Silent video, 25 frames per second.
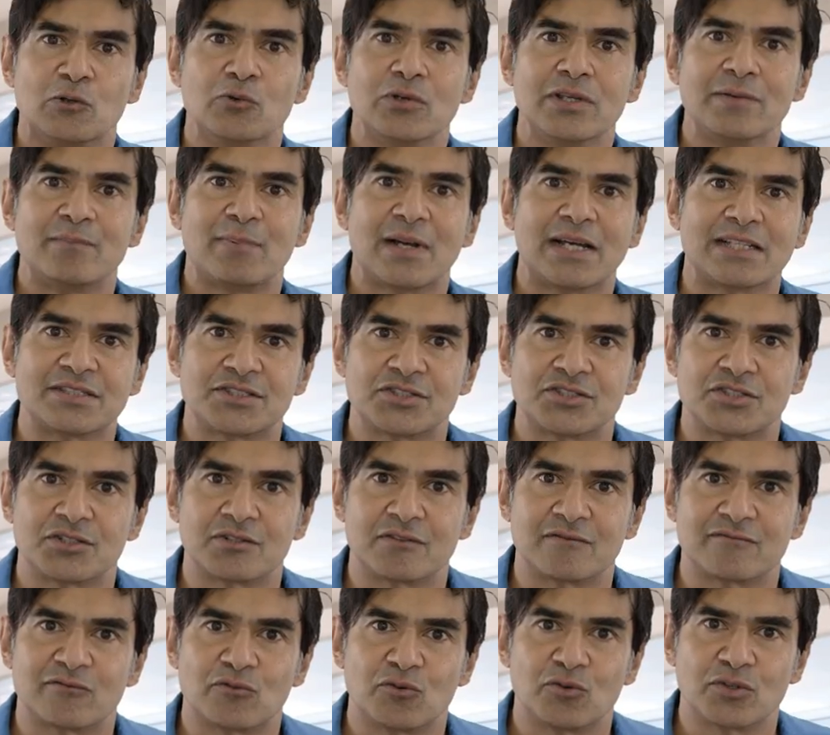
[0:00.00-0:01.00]
Louis
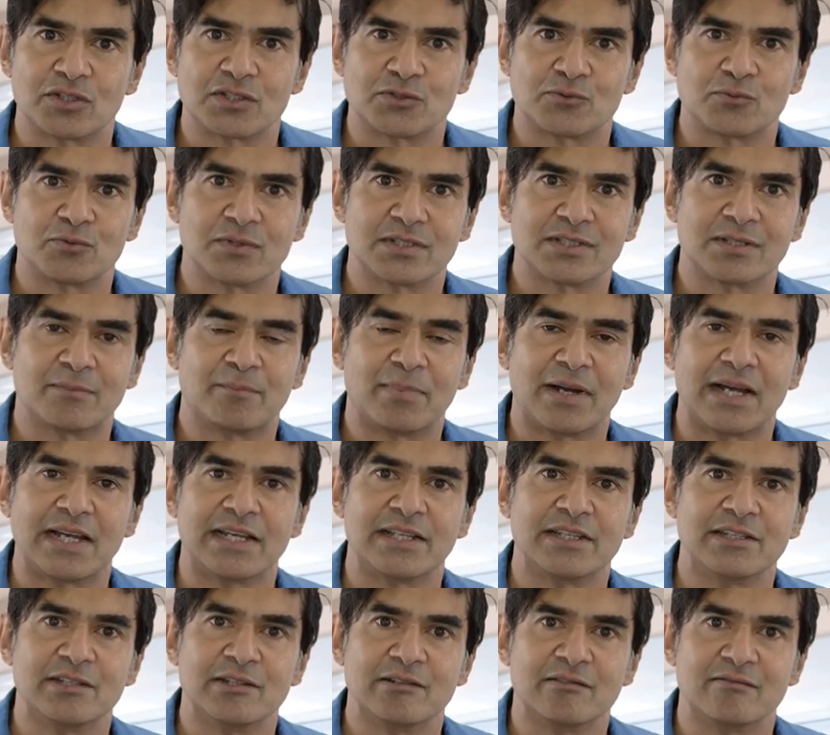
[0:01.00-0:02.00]
Pasteur, of course, was a
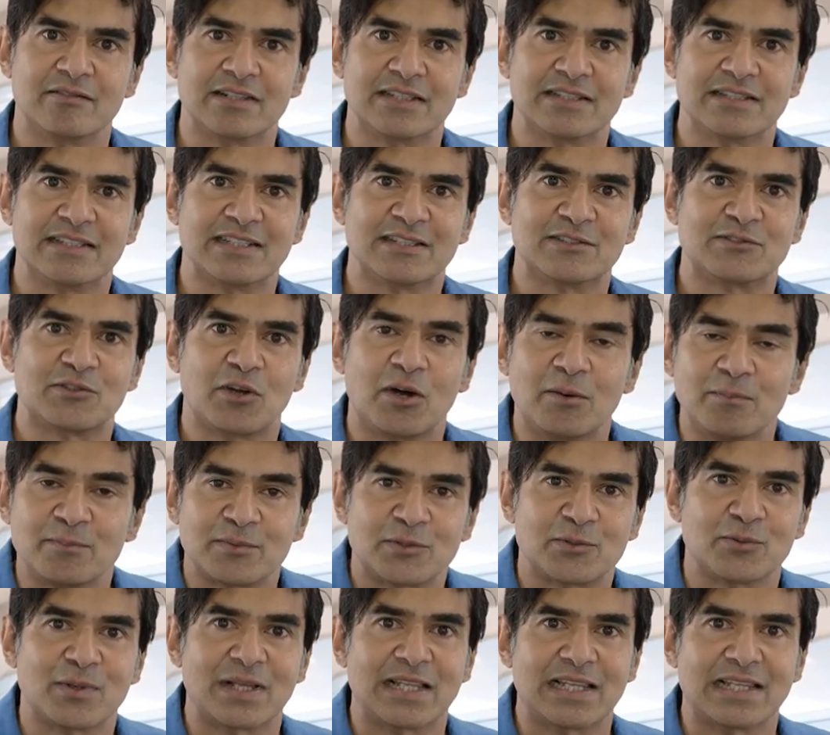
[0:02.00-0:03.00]
pioneer in the
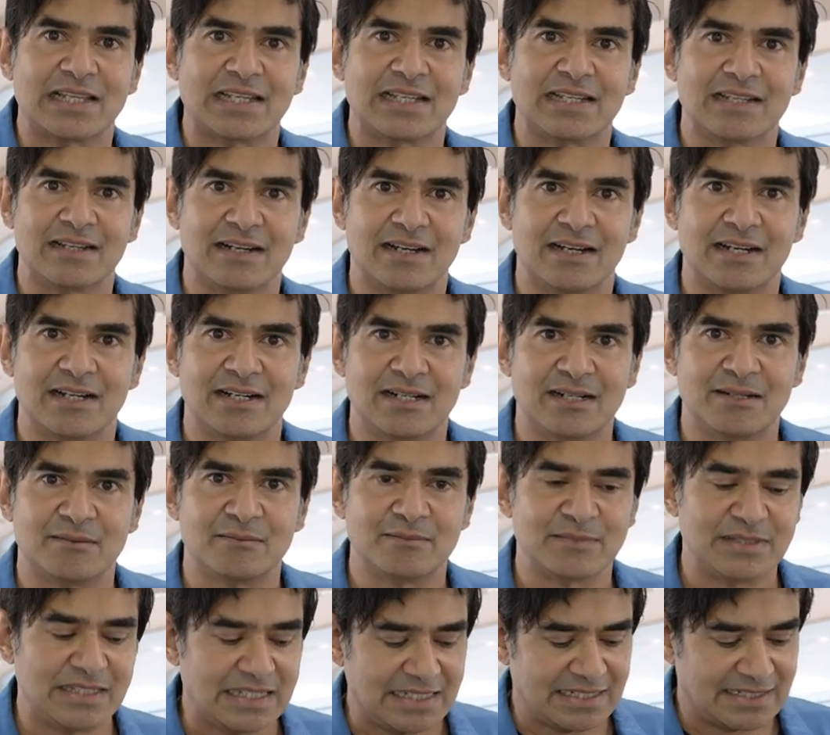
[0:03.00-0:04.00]
top-dwelling
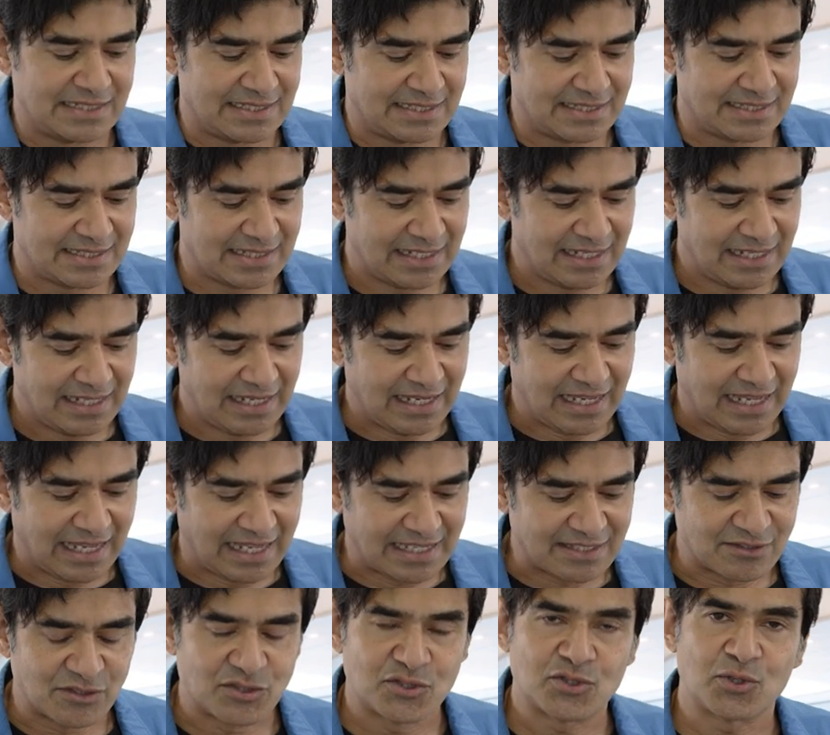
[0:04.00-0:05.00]
um, yeasts.
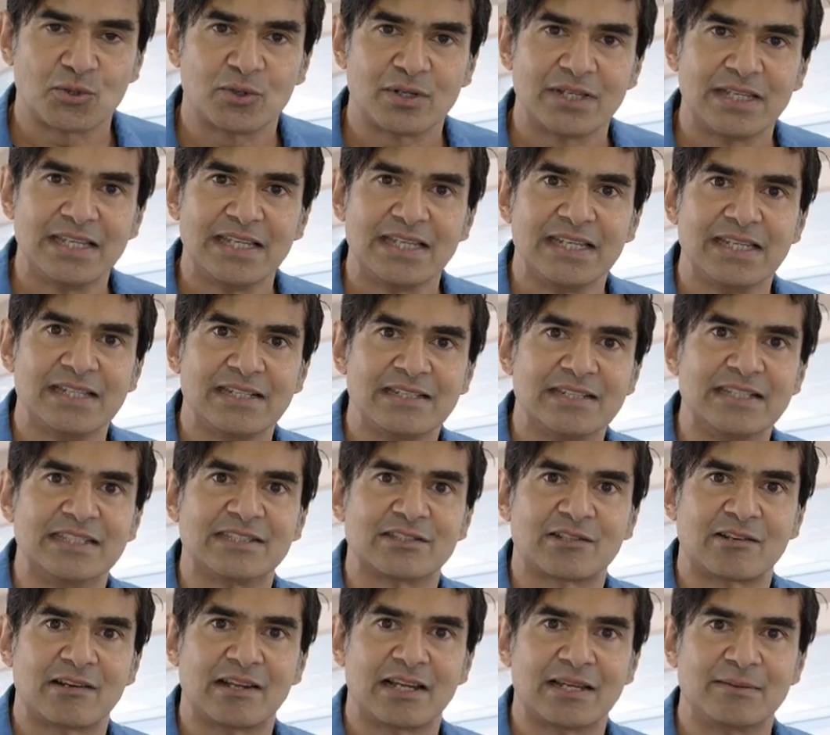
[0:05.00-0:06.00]
And so he
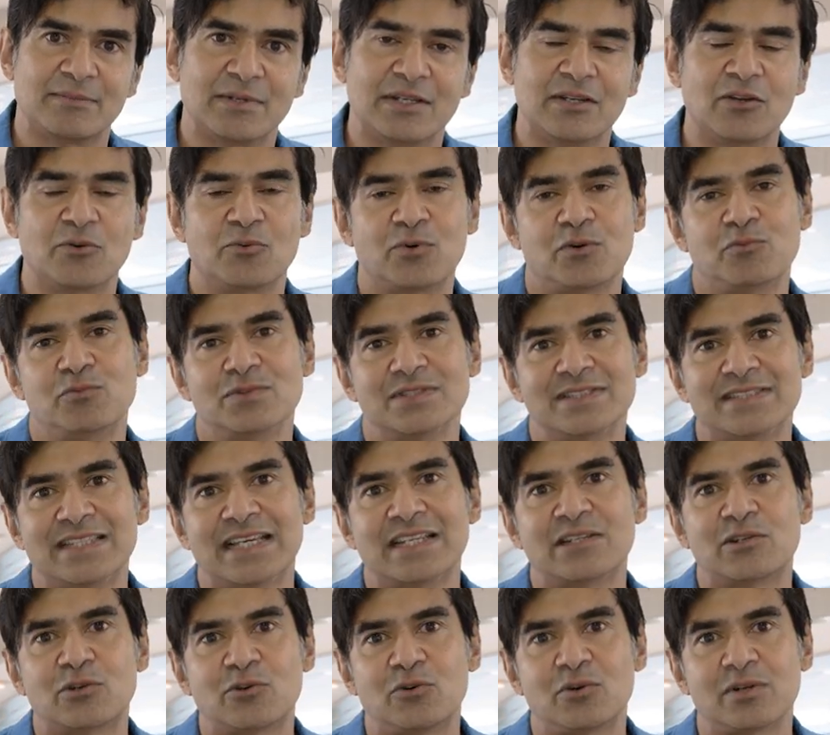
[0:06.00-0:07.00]
described, you know, what was
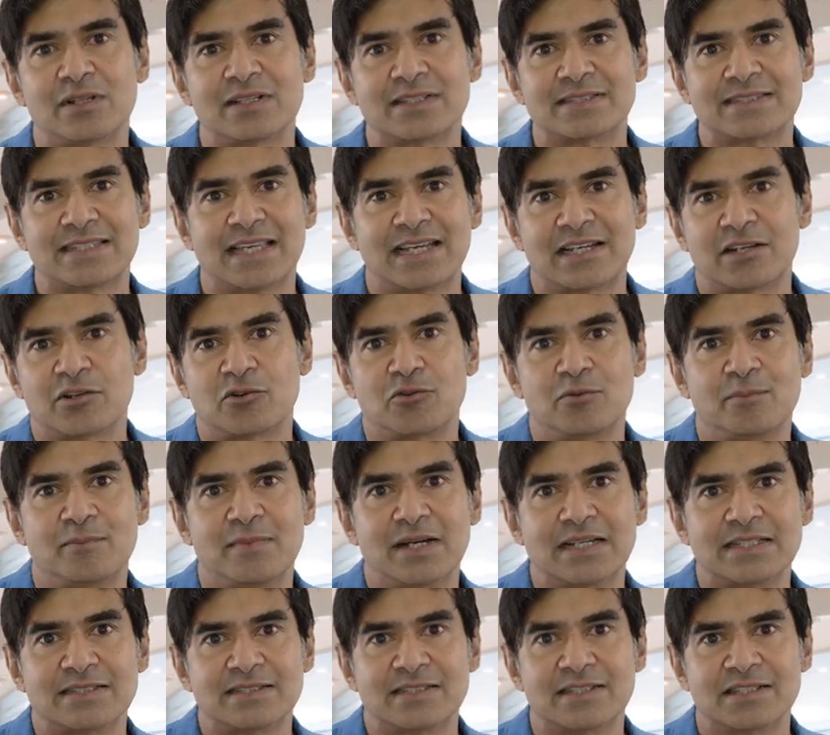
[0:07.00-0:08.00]
then called
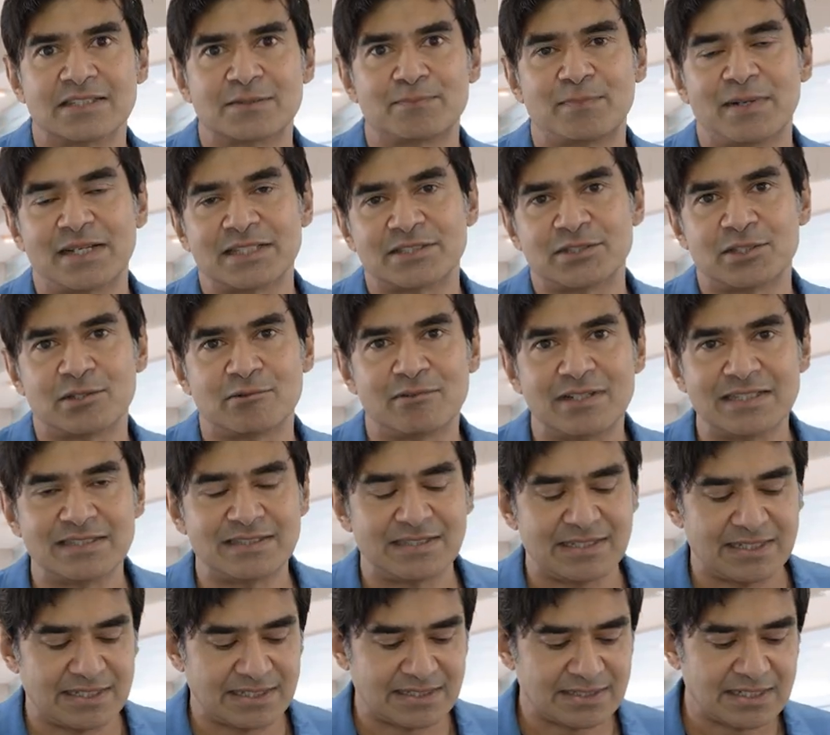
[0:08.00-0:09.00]
Saccharomyces
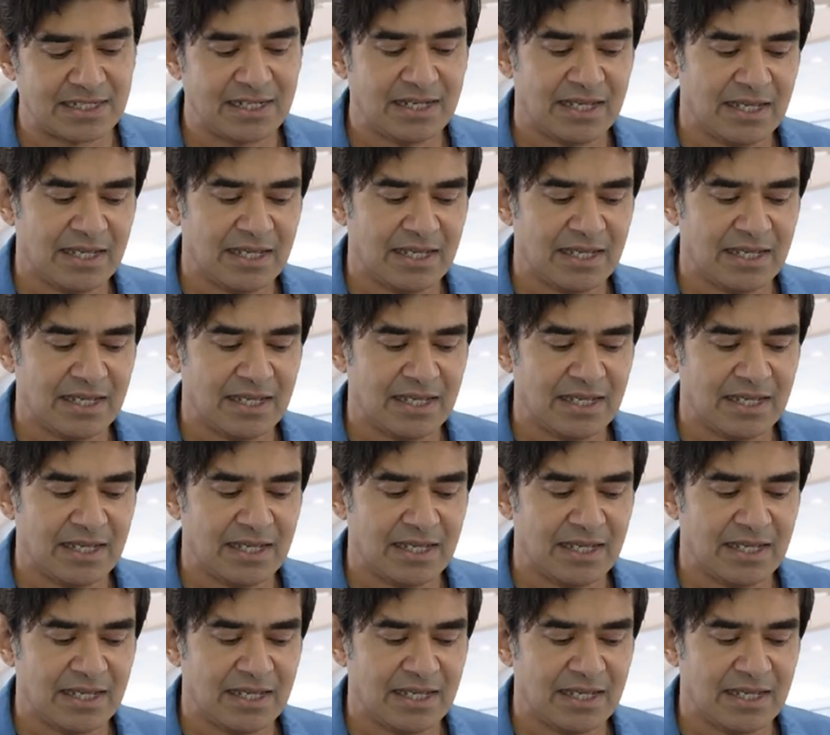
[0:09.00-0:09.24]
pasteurensis,